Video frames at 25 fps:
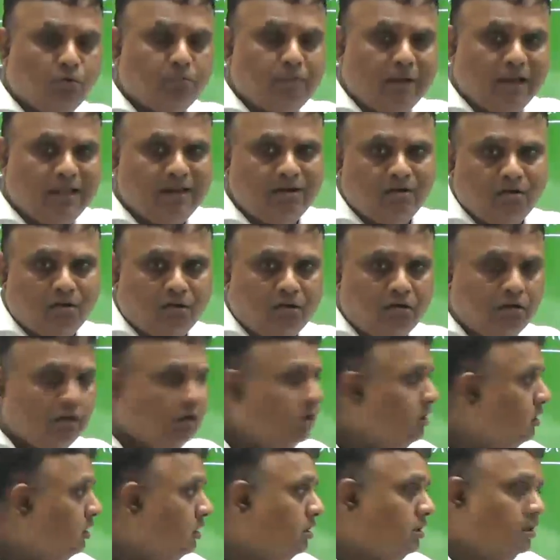by law,
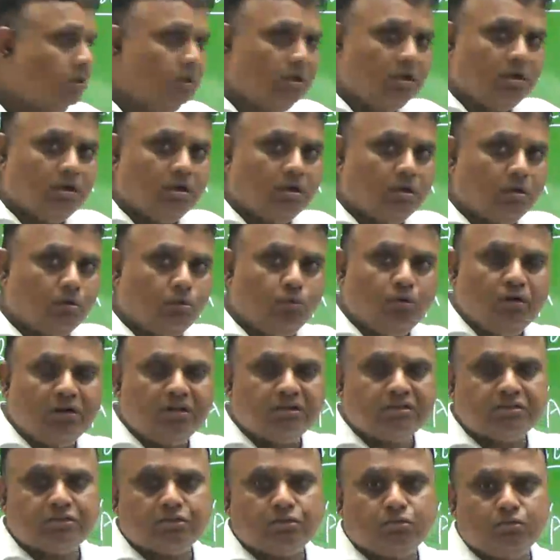
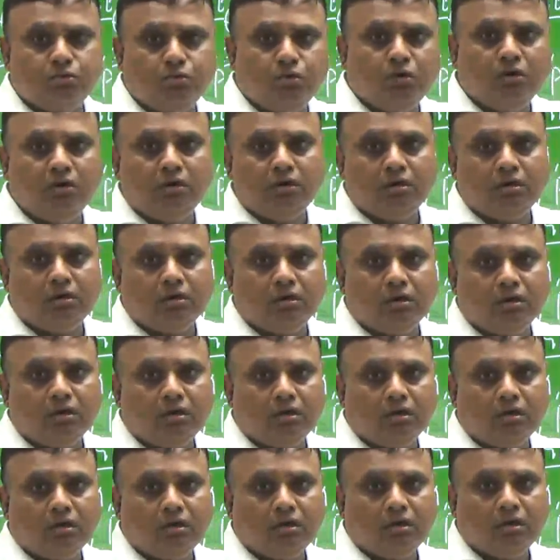rulers rule
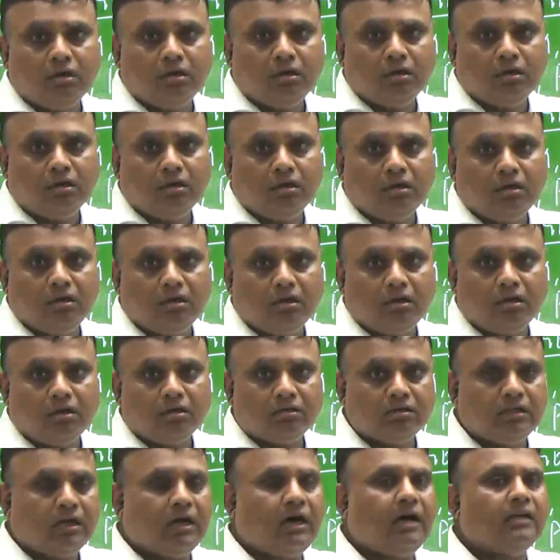
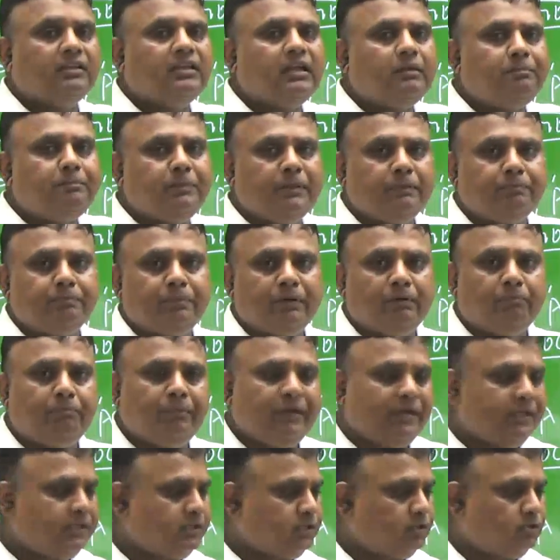the other people
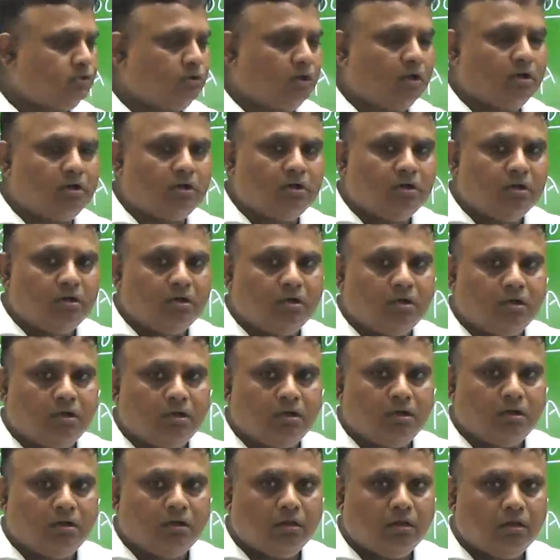based on
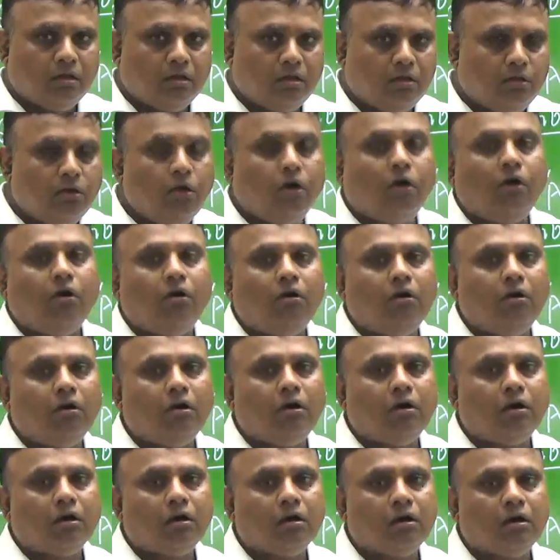law.
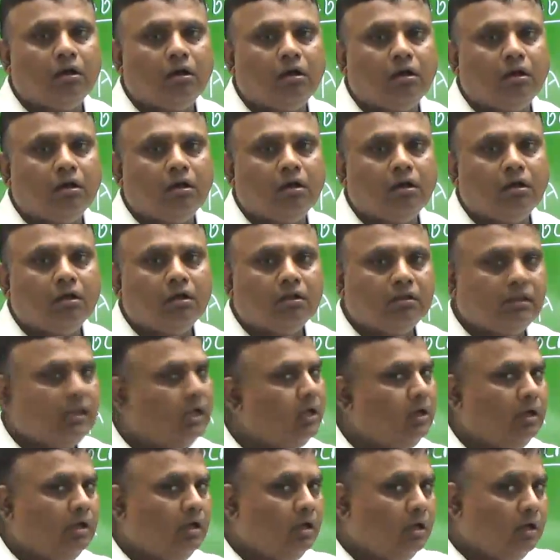
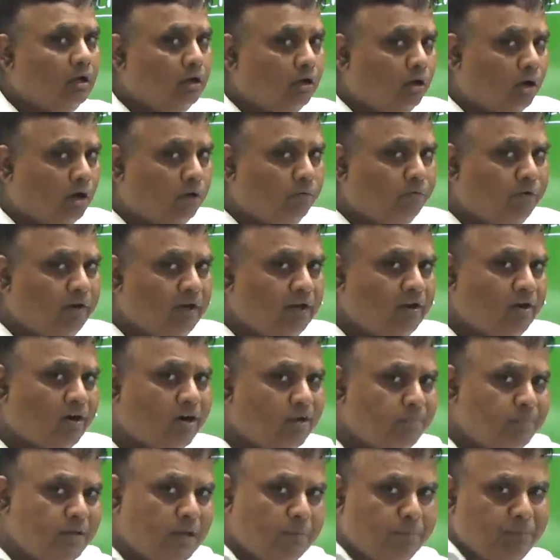The law will
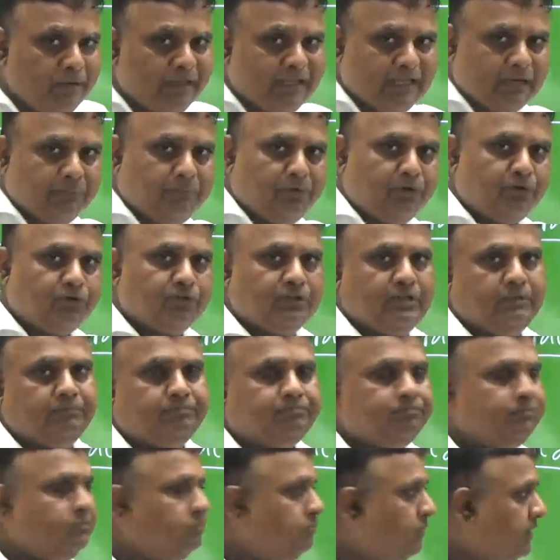not be applicable to them.
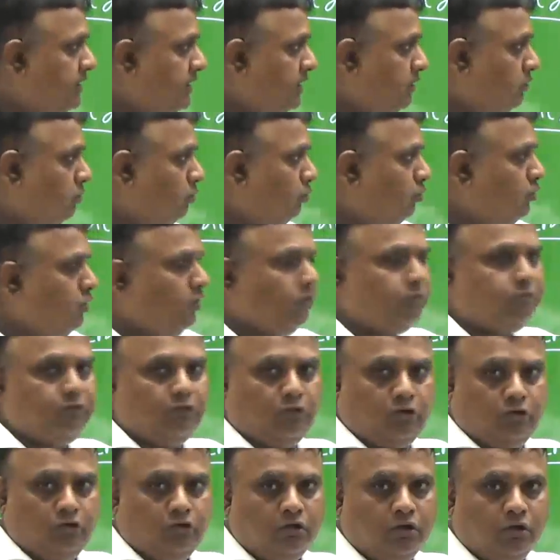But in rule of
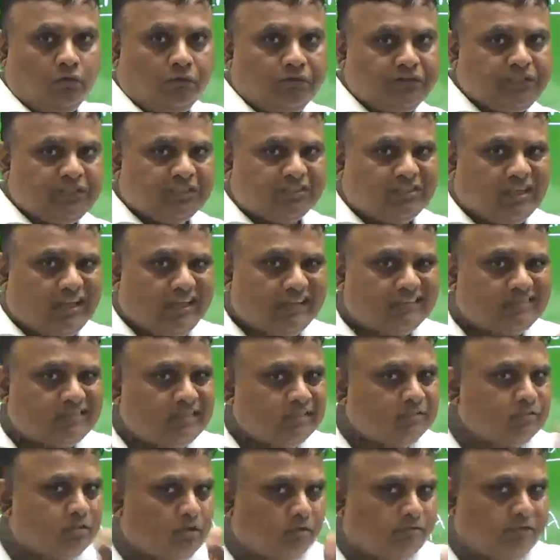law, which is the
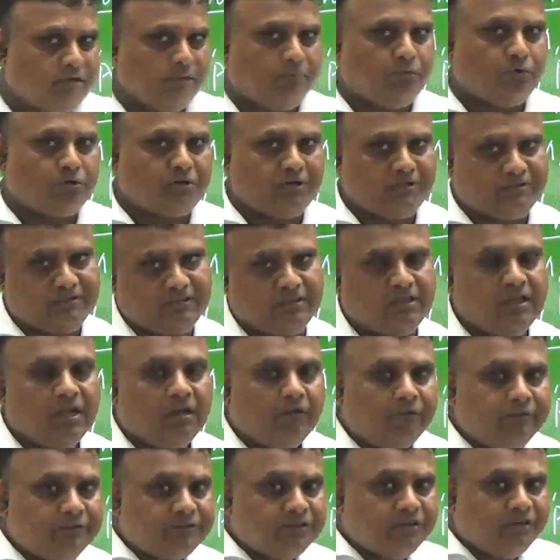essence of democracy,
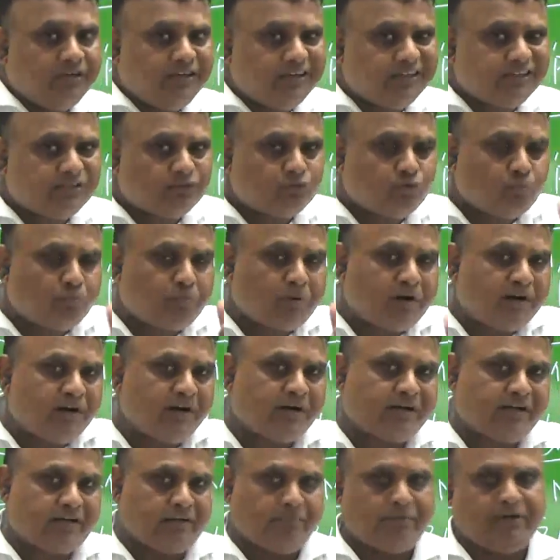which leads to
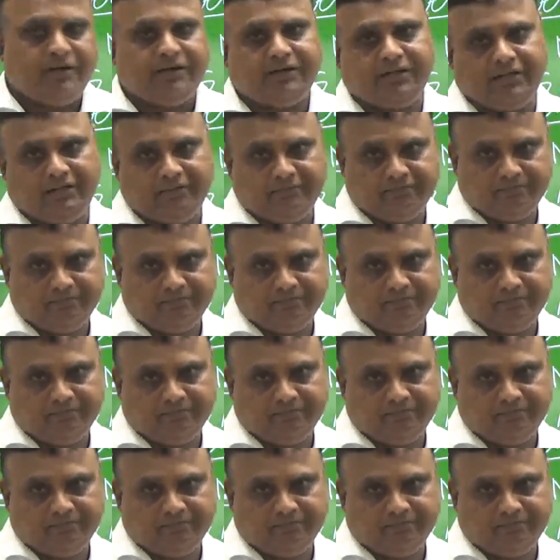predictability,